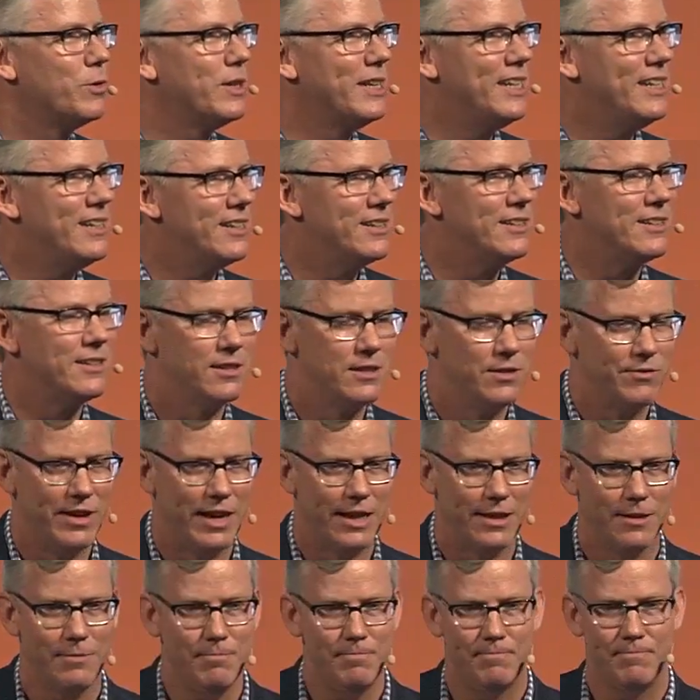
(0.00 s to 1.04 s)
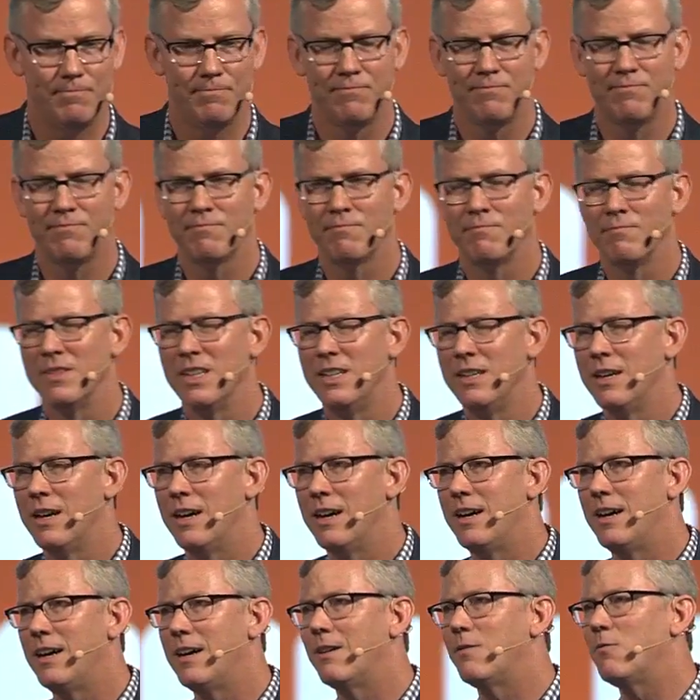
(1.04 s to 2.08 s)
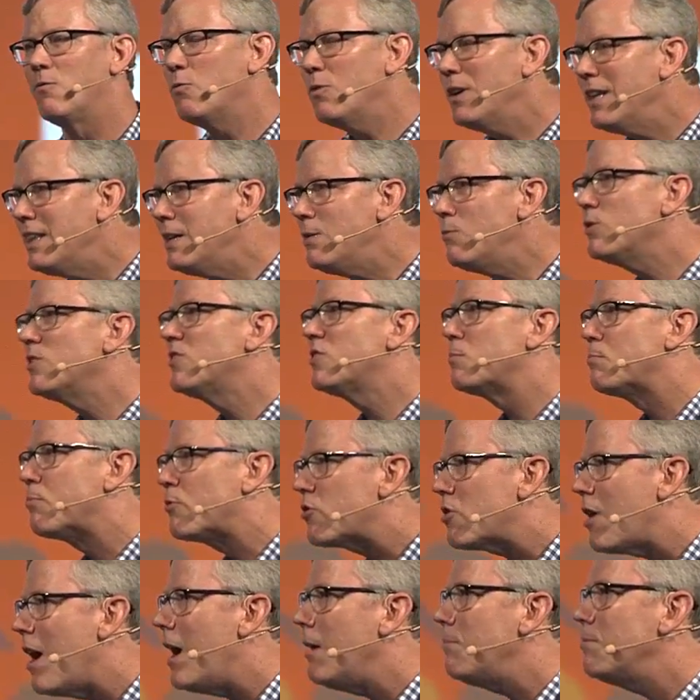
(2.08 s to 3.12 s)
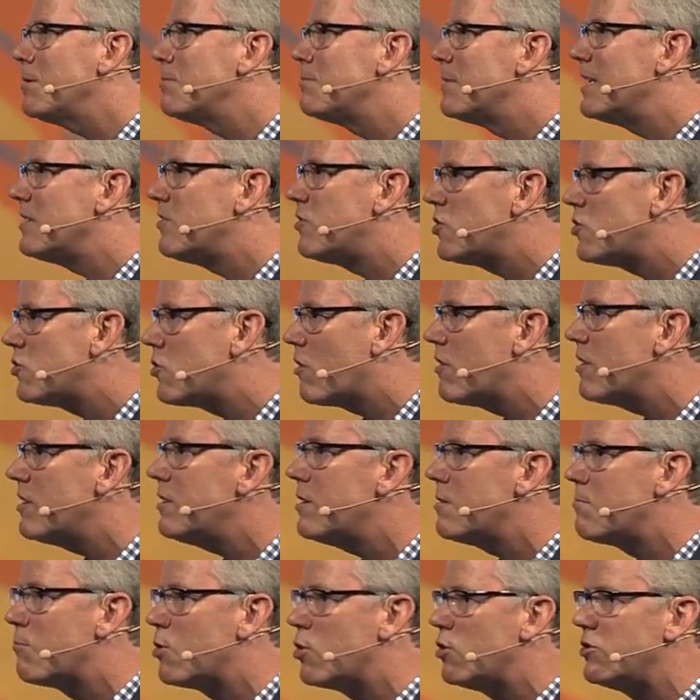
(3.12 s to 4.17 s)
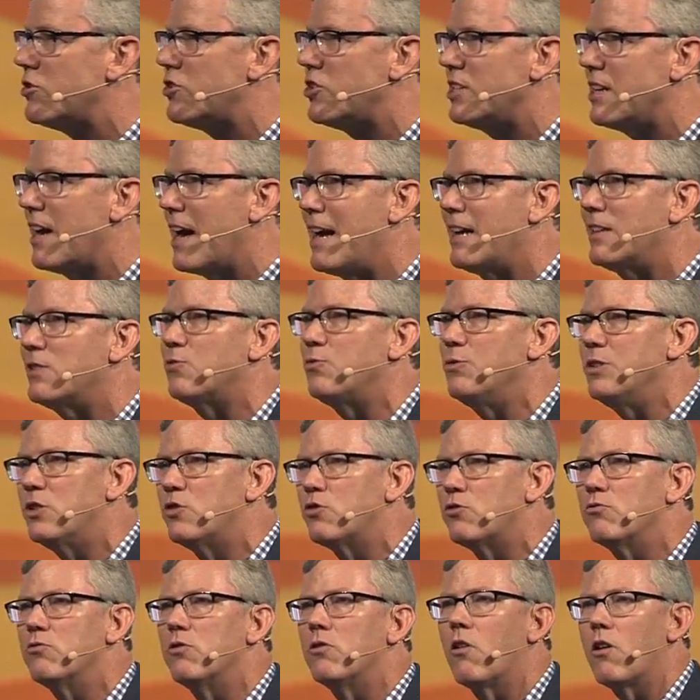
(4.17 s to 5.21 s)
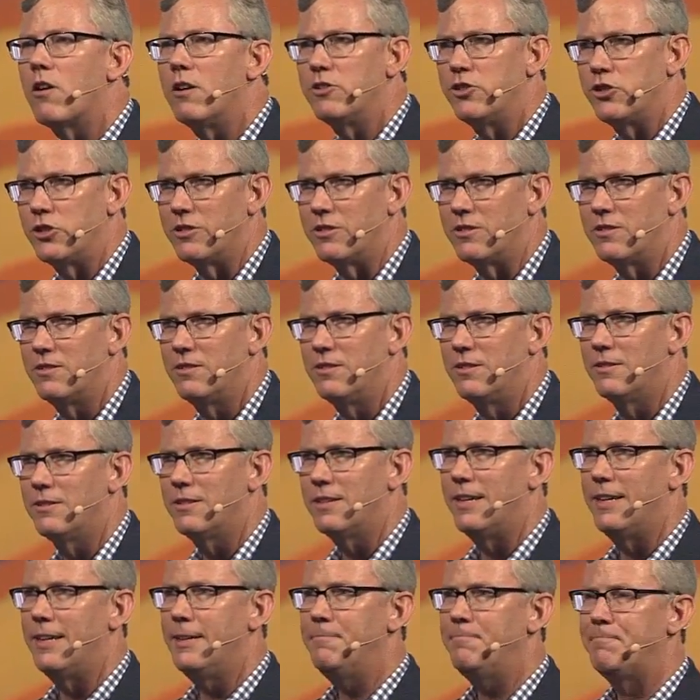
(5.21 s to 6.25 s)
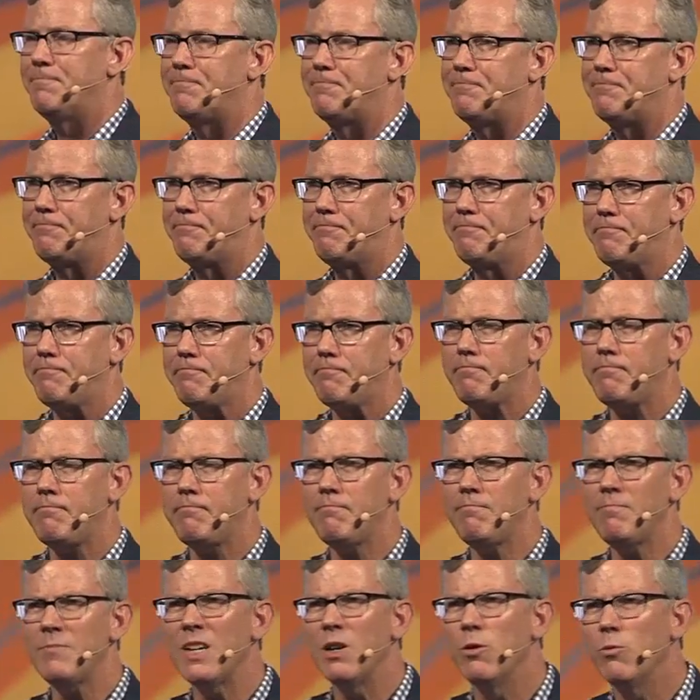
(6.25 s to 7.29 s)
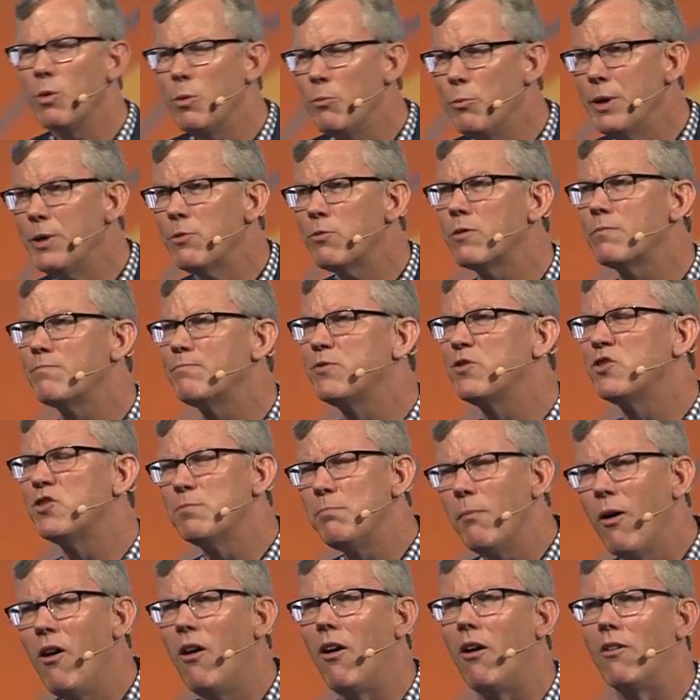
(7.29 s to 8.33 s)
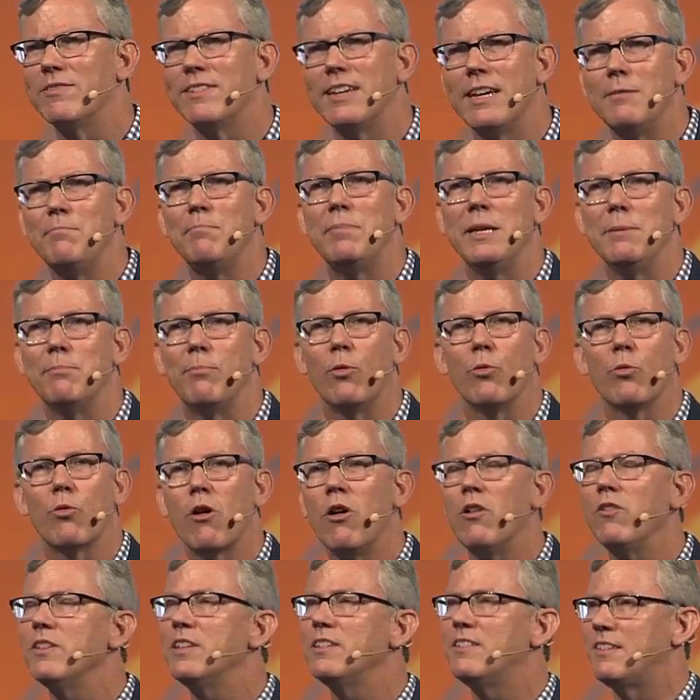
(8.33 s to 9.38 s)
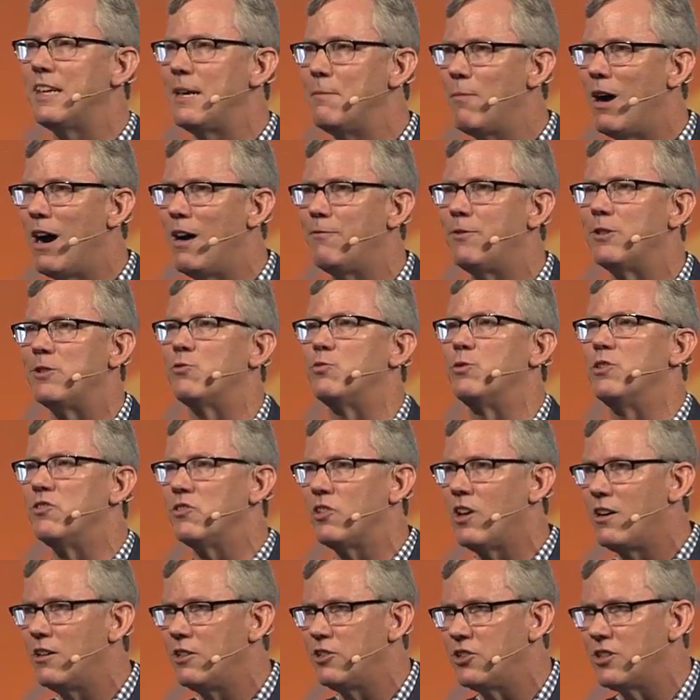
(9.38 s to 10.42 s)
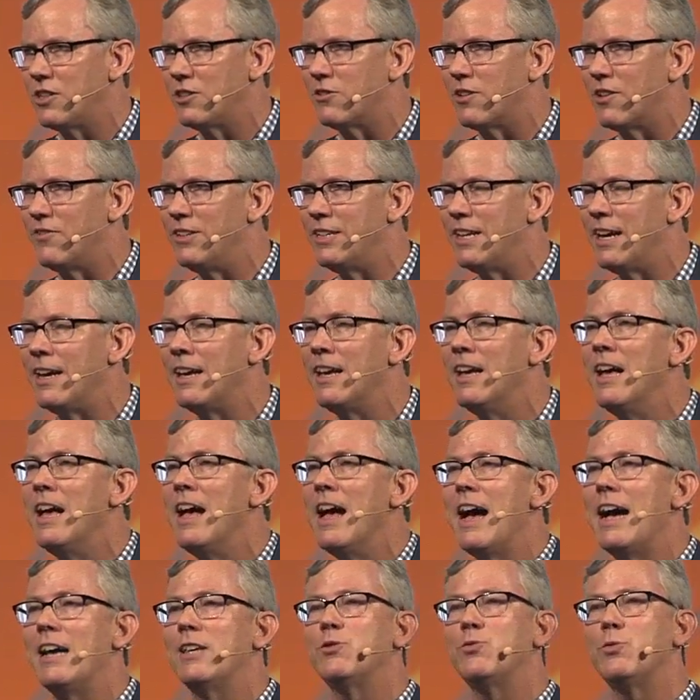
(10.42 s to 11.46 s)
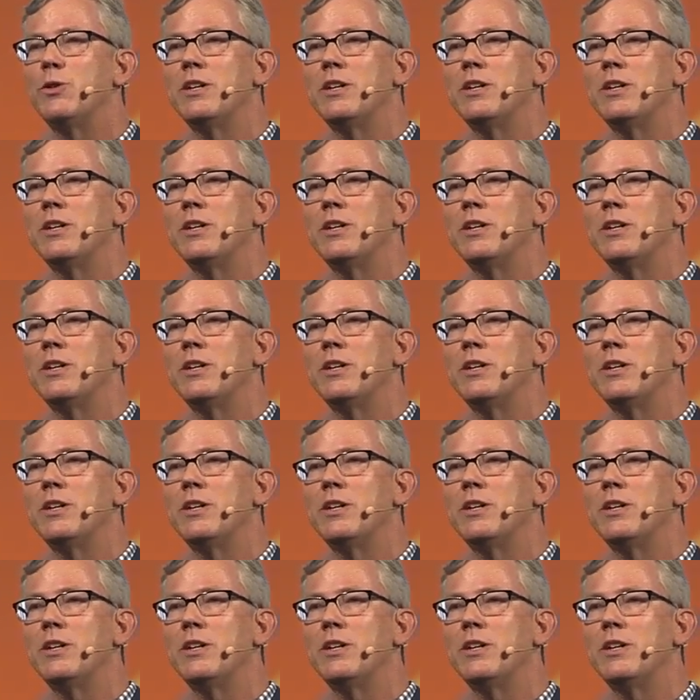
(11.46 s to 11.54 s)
we needed to develop really was a problem that started emerging as we grew larger, okay? When we were small, 10 people, we were all in the same office, we saw each other every day. As